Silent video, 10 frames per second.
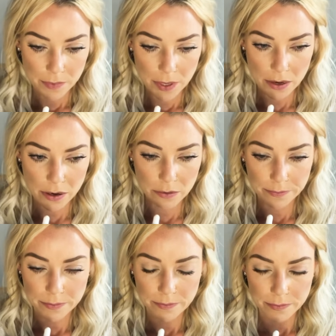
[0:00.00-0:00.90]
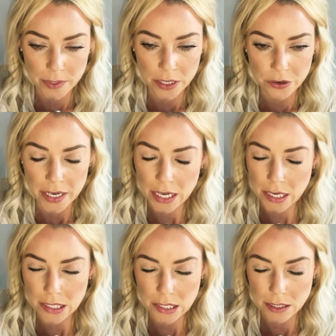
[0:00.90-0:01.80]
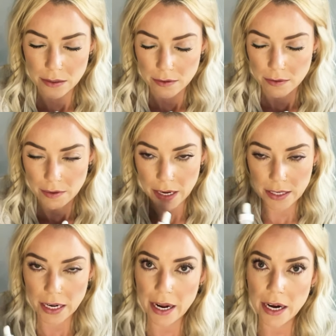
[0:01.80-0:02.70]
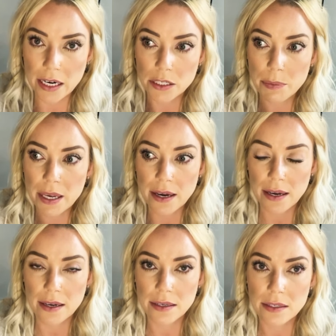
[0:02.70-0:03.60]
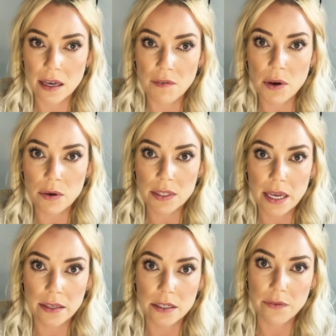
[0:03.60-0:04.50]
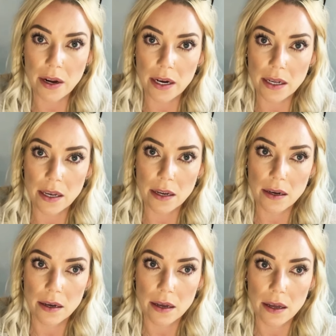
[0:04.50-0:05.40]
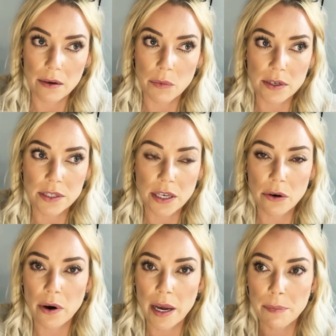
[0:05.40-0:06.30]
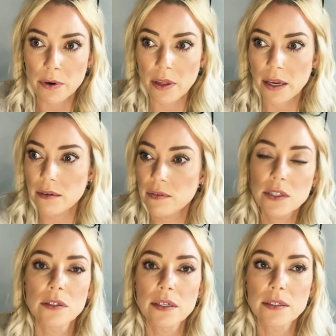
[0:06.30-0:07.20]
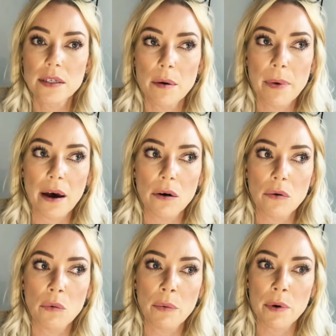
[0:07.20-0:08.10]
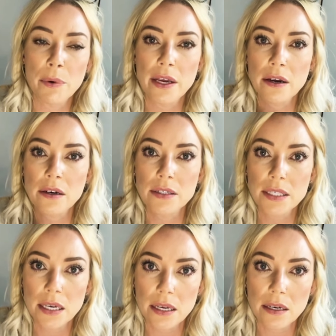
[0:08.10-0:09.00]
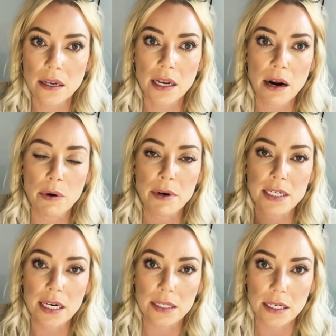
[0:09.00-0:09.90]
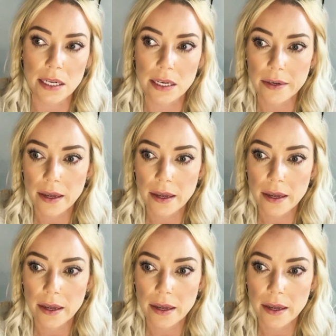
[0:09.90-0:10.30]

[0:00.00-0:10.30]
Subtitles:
don't know, ingredient, anti-age, because of those cancer fighting, and we're so hyper like vigilant about what we're putting on our skin and how we're protecting it.